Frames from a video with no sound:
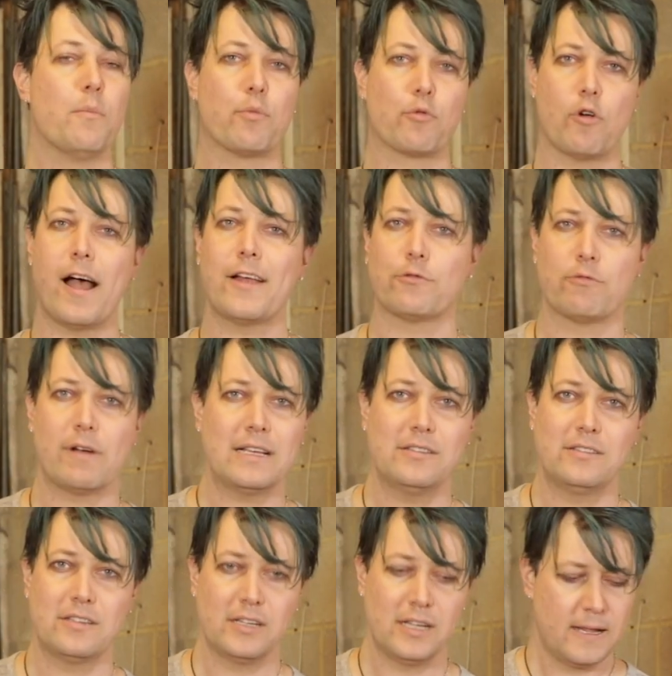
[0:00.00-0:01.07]
bright
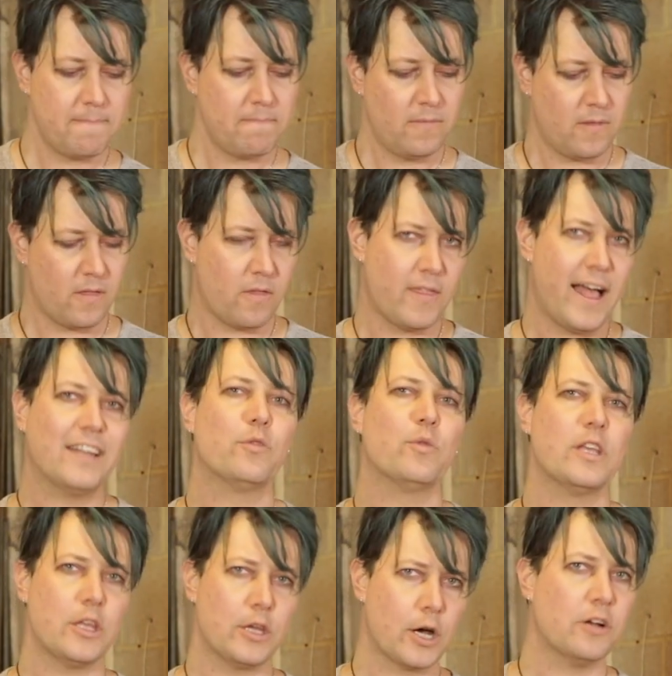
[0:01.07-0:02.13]
rust, that's
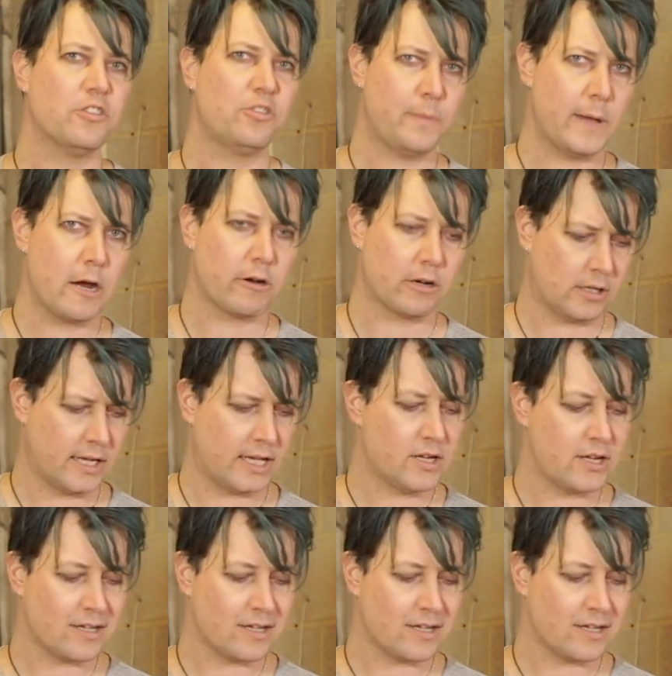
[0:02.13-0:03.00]
where you go sparingly. And